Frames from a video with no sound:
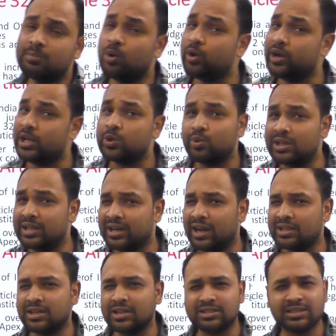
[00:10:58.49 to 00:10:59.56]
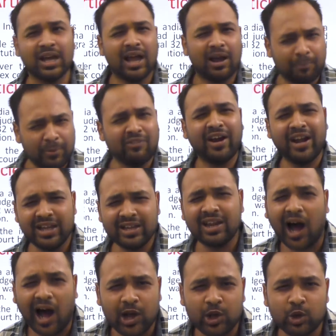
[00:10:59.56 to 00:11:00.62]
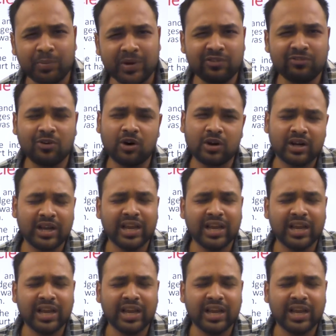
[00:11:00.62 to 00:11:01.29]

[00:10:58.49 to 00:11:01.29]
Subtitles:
more equal than others, providing an argument for